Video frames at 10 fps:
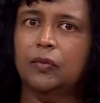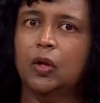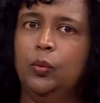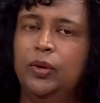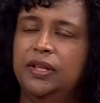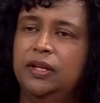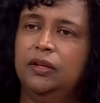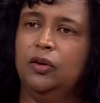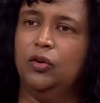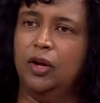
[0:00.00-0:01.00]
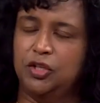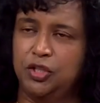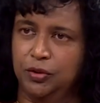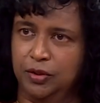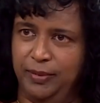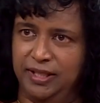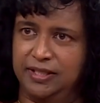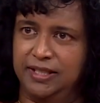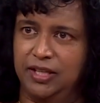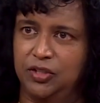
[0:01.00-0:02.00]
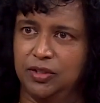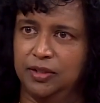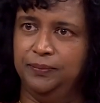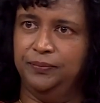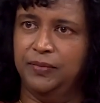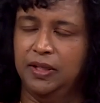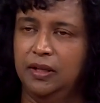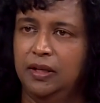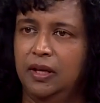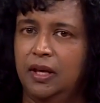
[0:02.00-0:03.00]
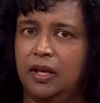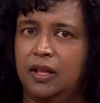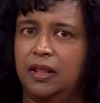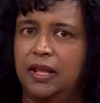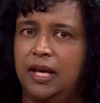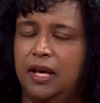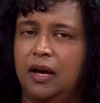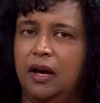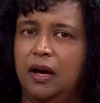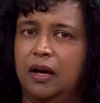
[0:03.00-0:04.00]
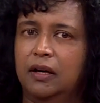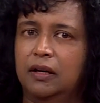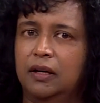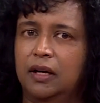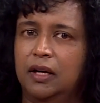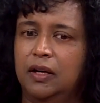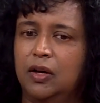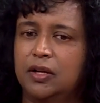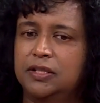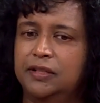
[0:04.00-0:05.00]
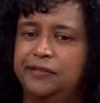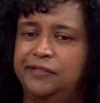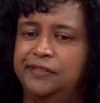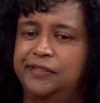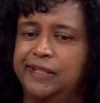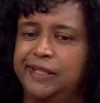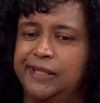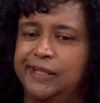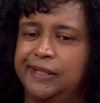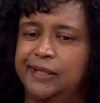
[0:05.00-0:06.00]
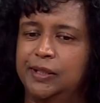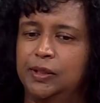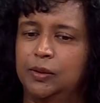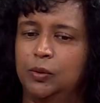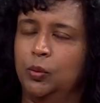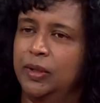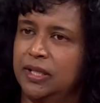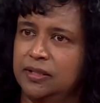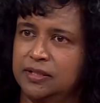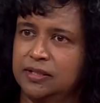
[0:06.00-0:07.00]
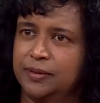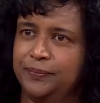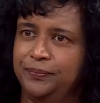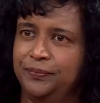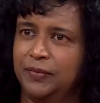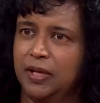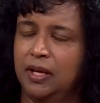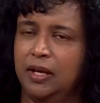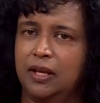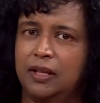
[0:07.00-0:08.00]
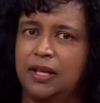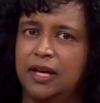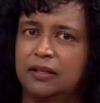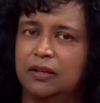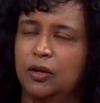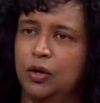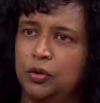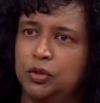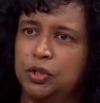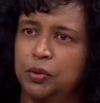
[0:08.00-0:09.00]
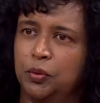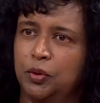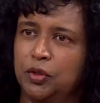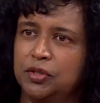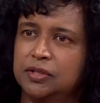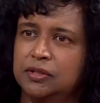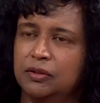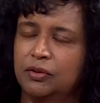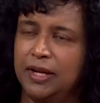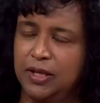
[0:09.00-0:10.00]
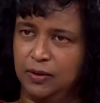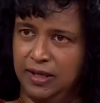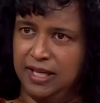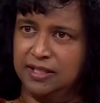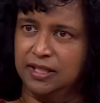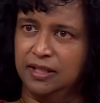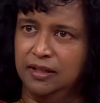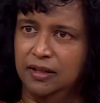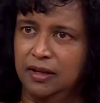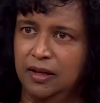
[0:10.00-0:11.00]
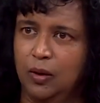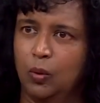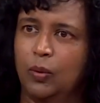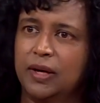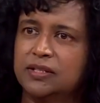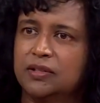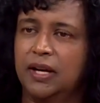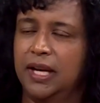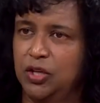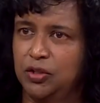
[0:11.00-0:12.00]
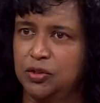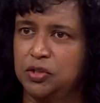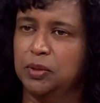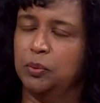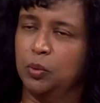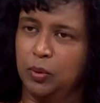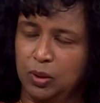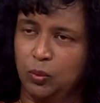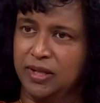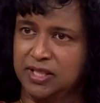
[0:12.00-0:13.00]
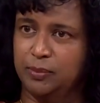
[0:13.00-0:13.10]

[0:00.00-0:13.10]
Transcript: Within Raj Yoga meditation, there are a lot of words that go towards regulating one's relationship with one's